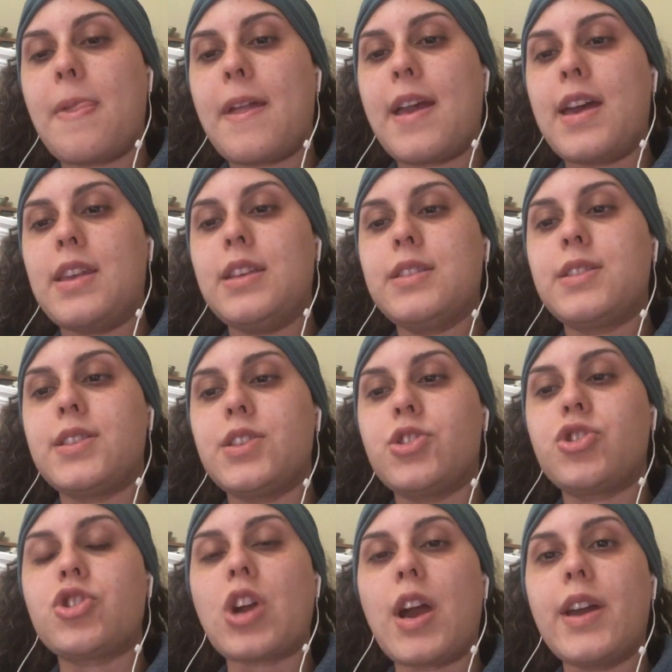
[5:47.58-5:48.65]
And it's
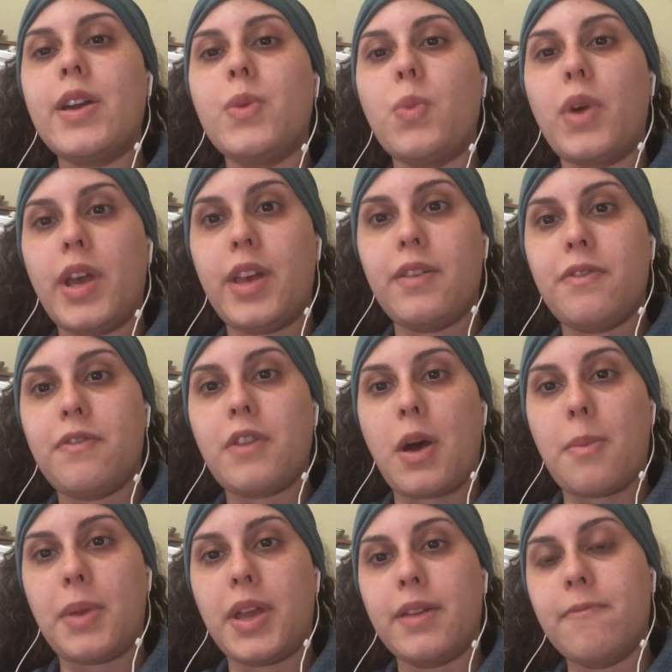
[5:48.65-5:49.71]
this giant wave
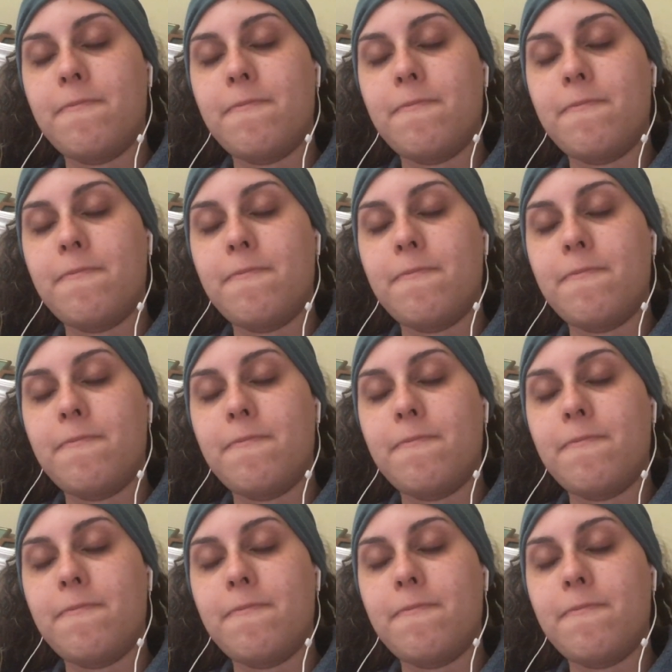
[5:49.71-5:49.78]
coming.